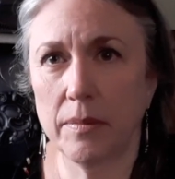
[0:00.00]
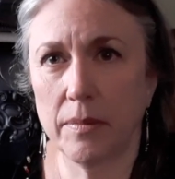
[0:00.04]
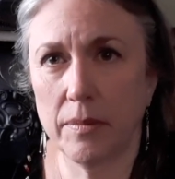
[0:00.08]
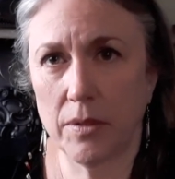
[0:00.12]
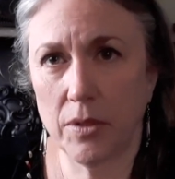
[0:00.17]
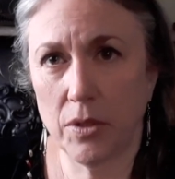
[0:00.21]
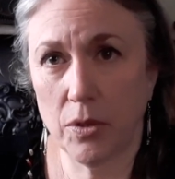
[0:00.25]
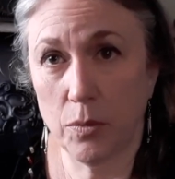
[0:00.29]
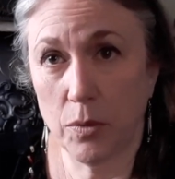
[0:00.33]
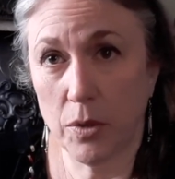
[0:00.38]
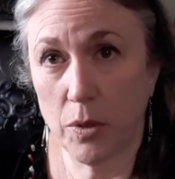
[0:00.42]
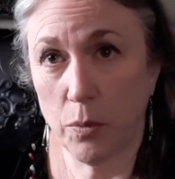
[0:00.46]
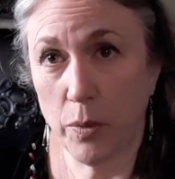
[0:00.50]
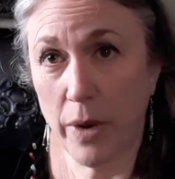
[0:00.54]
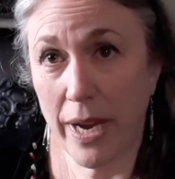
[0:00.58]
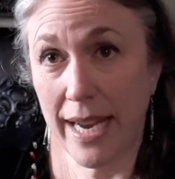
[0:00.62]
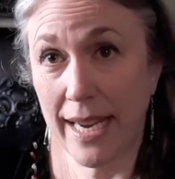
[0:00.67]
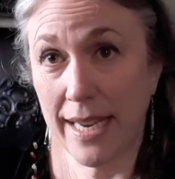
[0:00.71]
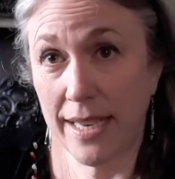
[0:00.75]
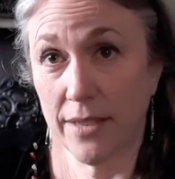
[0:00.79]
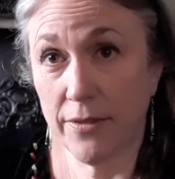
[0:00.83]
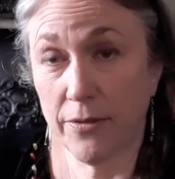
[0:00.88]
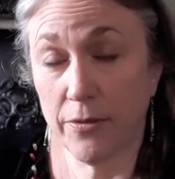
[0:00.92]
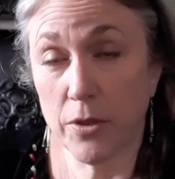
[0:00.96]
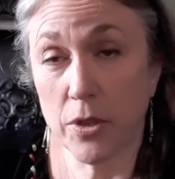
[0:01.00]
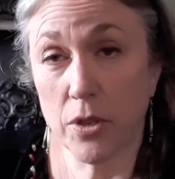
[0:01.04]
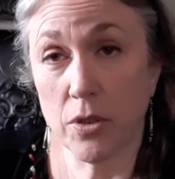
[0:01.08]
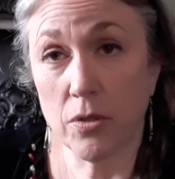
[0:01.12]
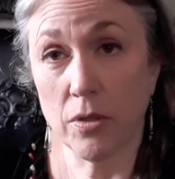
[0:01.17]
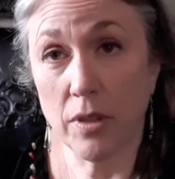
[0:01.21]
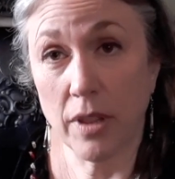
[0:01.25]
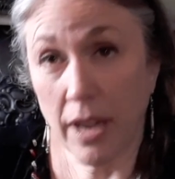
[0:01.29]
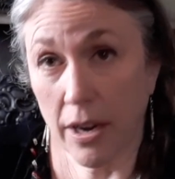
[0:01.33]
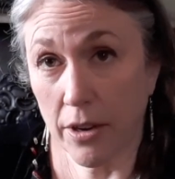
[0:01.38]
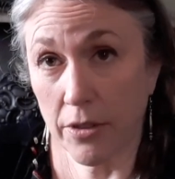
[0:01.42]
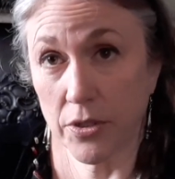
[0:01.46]
you would wait for your
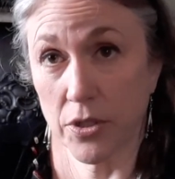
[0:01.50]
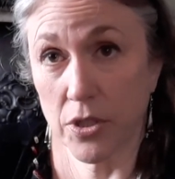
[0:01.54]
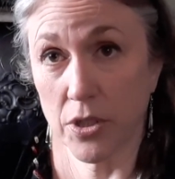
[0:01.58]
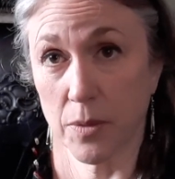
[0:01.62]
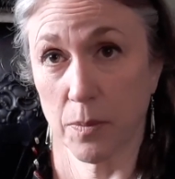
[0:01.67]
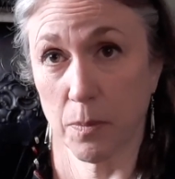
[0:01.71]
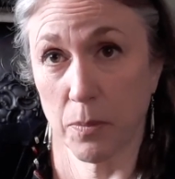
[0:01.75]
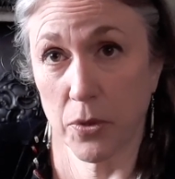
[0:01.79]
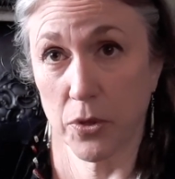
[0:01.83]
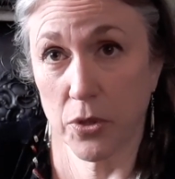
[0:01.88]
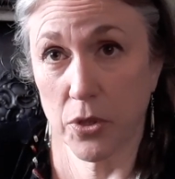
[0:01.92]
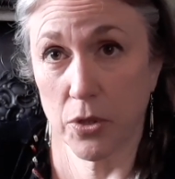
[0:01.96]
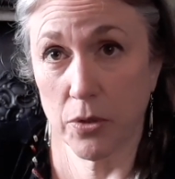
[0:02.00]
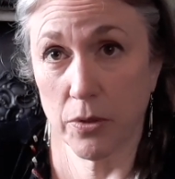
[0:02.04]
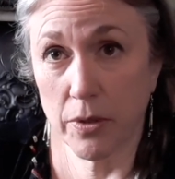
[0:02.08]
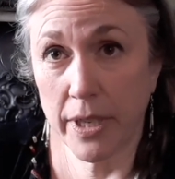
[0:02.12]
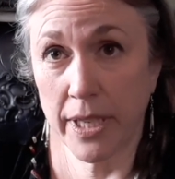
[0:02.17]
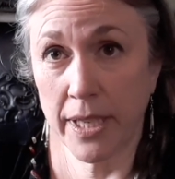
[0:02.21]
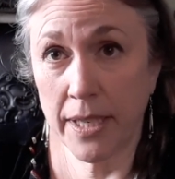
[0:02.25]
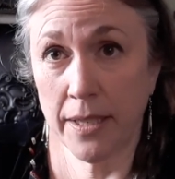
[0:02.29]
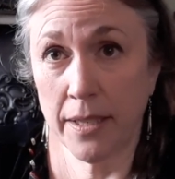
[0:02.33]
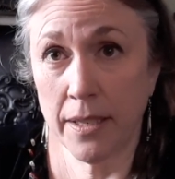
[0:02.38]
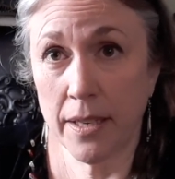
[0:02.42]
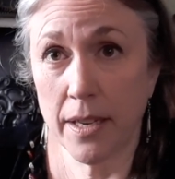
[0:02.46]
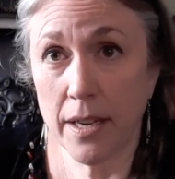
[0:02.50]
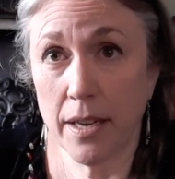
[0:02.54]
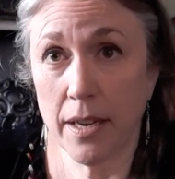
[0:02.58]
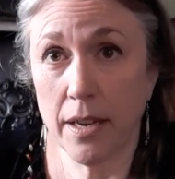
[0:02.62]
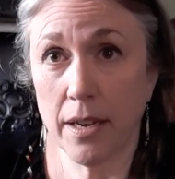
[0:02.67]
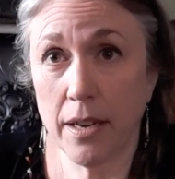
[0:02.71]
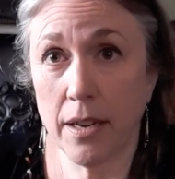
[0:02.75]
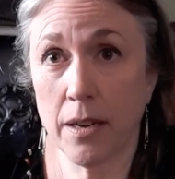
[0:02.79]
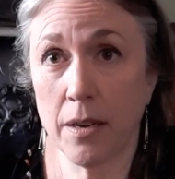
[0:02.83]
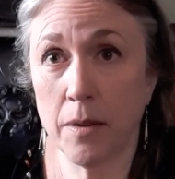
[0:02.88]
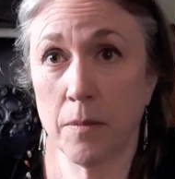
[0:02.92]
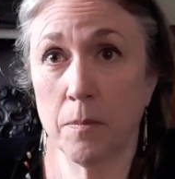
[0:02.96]
largest butchering
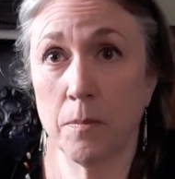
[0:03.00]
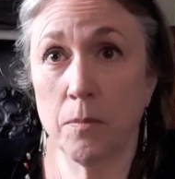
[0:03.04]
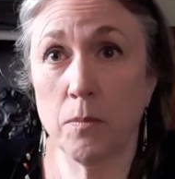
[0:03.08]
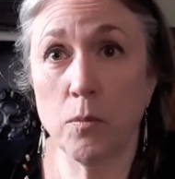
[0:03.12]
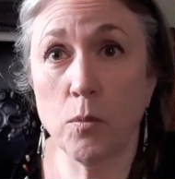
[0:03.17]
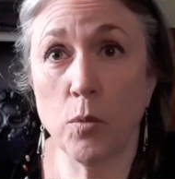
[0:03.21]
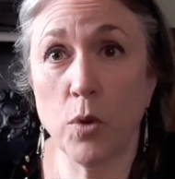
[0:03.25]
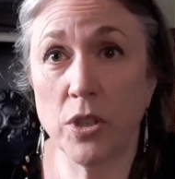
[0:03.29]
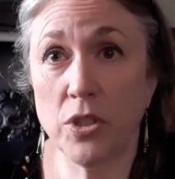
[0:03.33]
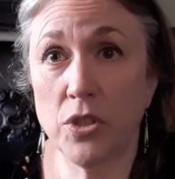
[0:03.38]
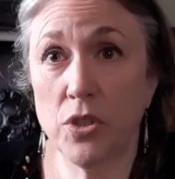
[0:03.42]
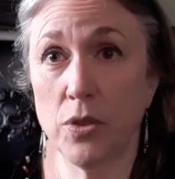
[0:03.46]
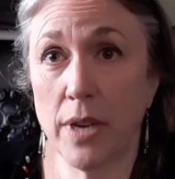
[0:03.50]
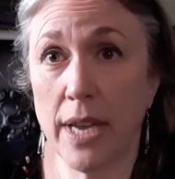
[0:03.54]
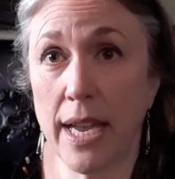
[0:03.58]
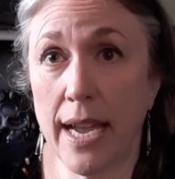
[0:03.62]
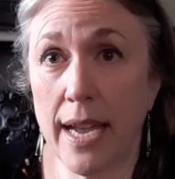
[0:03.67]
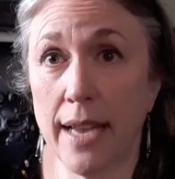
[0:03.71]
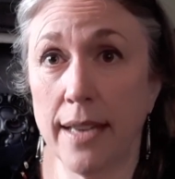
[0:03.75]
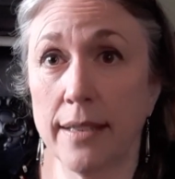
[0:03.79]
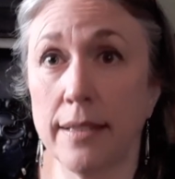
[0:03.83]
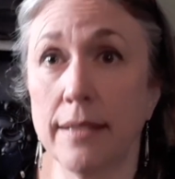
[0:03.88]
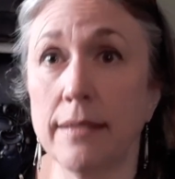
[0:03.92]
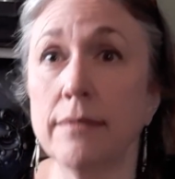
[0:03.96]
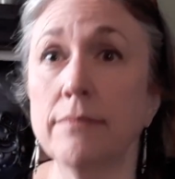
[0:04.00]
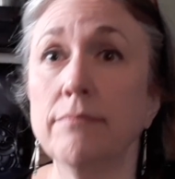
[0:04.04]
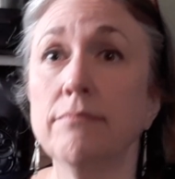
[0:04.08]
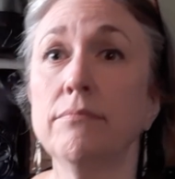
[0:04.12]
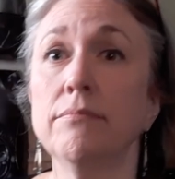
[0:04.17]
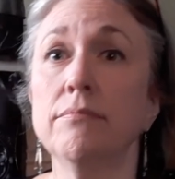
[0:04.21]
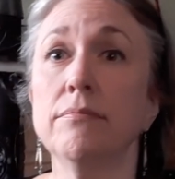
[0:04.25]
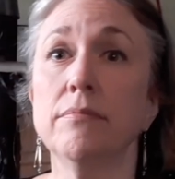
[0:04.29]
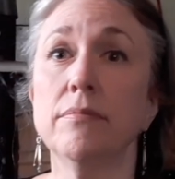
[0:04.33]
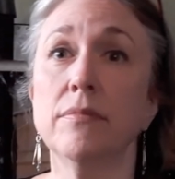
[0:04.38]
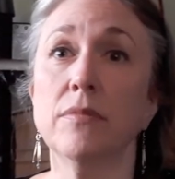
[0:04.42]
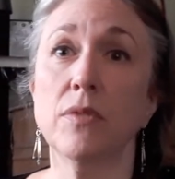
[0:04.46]
once you had
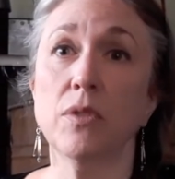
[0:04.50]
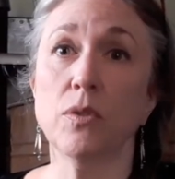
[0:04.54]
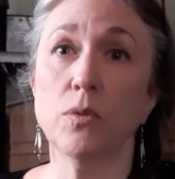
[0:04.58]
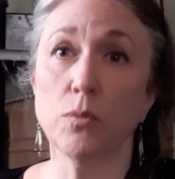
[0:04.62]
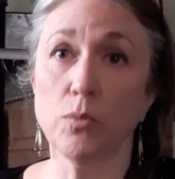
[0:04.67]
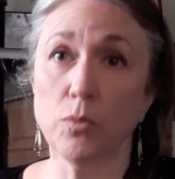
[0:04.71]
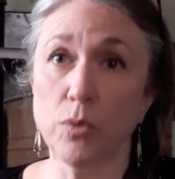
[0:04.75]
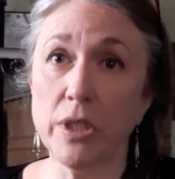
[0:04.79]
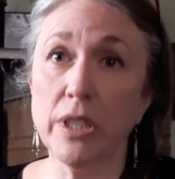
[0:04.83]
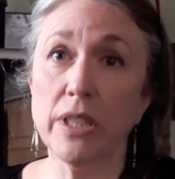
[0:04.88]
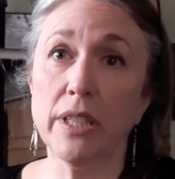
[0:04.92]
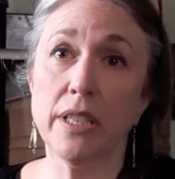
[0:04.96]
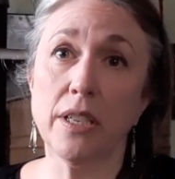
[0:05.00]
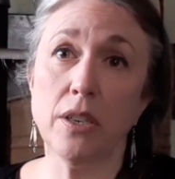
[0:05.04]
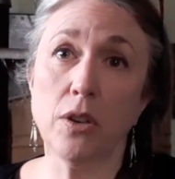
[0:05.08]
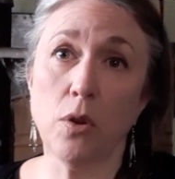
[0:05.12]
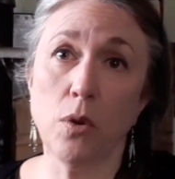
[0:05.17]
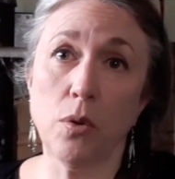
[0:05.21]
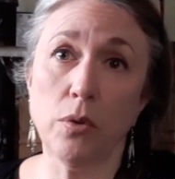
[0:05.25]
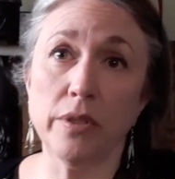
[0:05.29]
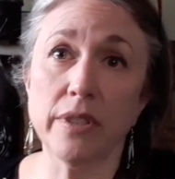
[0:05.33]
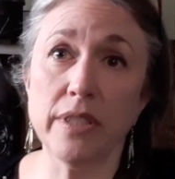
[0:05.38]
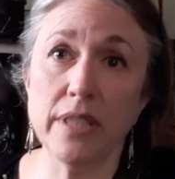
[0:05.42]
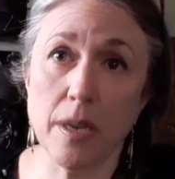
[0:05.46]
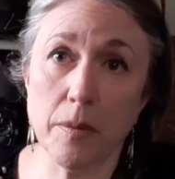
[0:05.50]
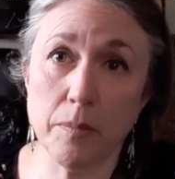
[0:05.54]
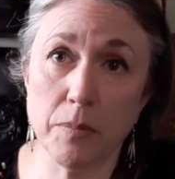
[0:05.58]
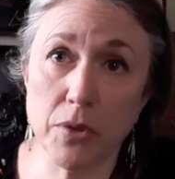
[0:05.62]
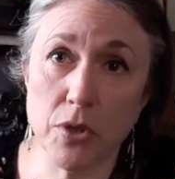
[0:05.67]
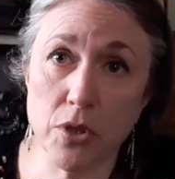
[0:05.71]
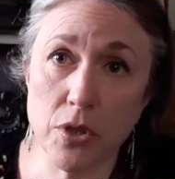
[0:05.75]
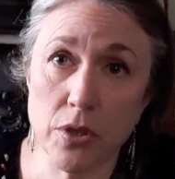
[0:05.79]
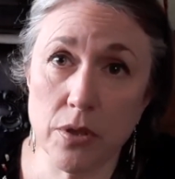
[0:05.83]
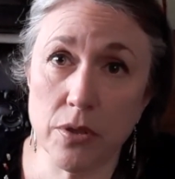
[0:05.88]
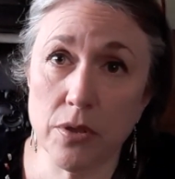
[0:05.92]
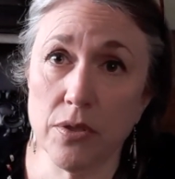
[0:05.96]
really cold
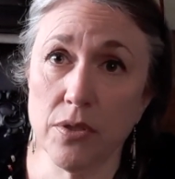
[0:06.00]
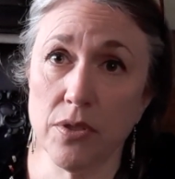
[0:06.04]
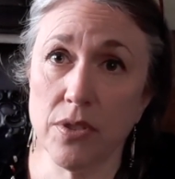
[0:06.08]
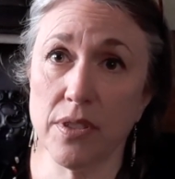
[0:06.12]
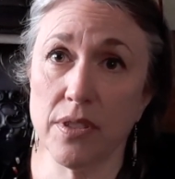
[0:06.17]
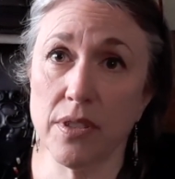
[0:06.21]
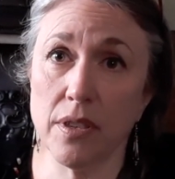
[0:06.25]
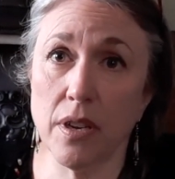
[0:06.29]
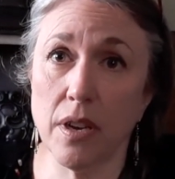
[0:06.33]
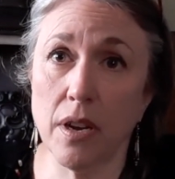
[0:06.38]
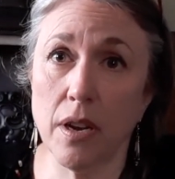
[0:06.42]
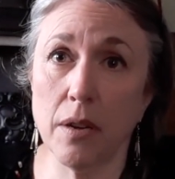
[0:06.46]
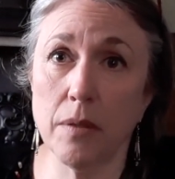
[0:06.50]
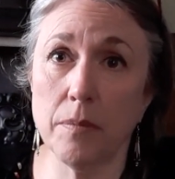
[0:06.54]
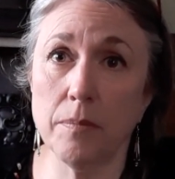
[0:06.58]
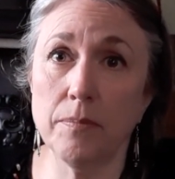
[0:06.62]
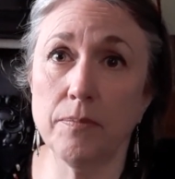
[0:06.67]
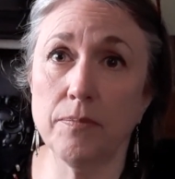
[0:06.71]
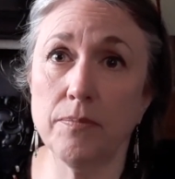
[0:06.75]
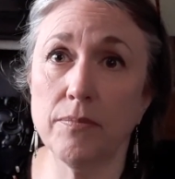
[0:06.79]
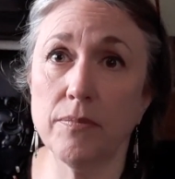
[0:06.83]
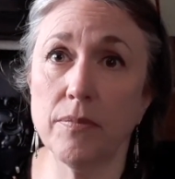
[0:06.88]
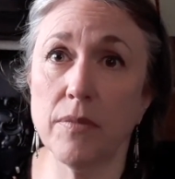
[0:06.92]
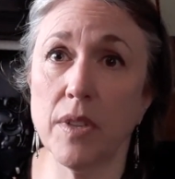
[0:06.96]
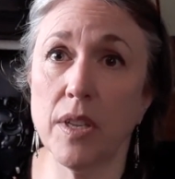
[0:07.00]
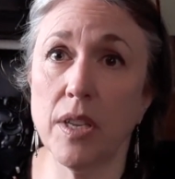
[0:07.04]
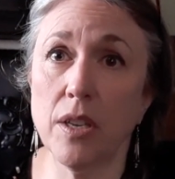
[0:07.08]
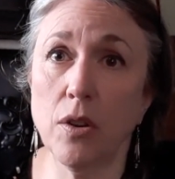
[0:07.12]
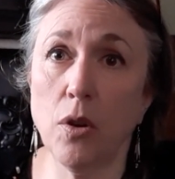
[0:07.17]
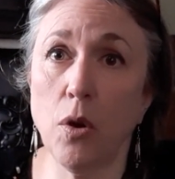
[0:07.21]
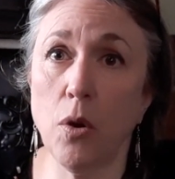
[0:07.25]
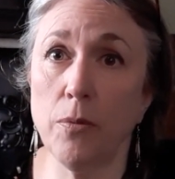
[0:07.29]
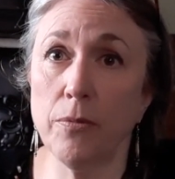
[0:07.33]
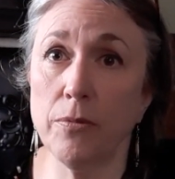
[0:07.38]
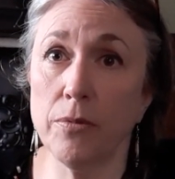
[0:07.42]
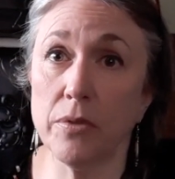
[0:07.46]
temperatures and
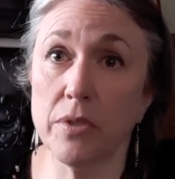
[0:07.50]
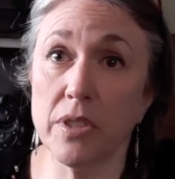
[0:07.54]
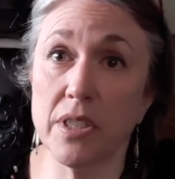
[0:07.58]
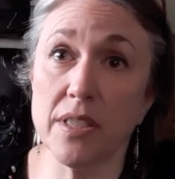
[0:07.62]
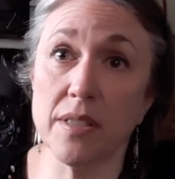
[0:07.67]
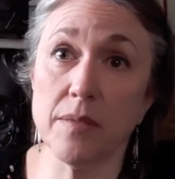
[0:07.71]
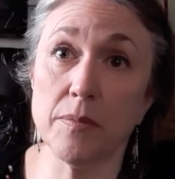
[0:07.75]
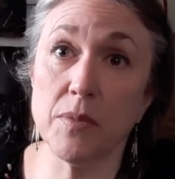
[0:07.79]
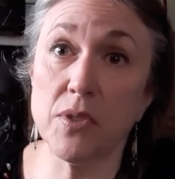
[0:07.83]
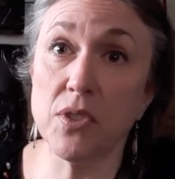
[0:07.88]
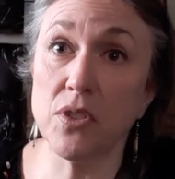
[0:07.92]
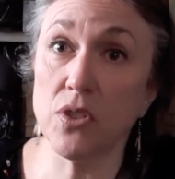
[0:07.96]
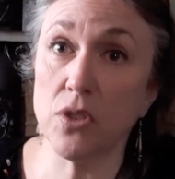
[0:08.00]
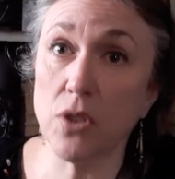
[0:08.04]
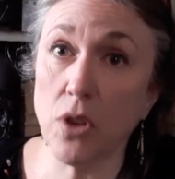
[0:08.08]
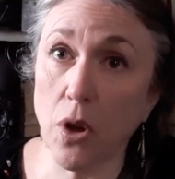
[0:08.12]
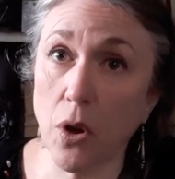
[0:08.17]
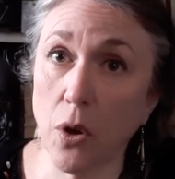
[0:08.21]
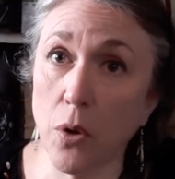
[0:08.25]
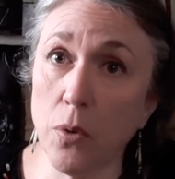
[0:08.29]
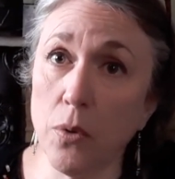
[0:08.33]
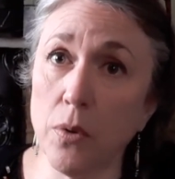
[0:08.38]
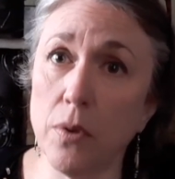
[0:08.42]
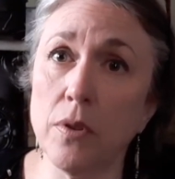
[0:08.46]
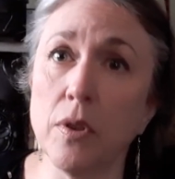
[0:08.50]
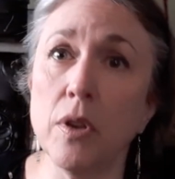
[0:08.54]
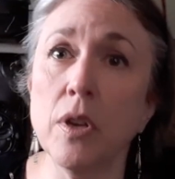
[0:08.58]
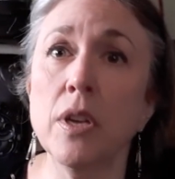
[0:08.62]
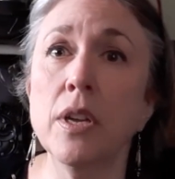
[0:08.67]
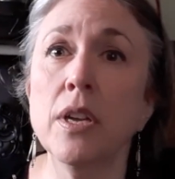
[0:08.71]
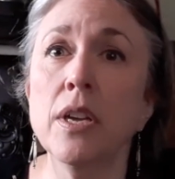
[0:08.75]
hopefully some snow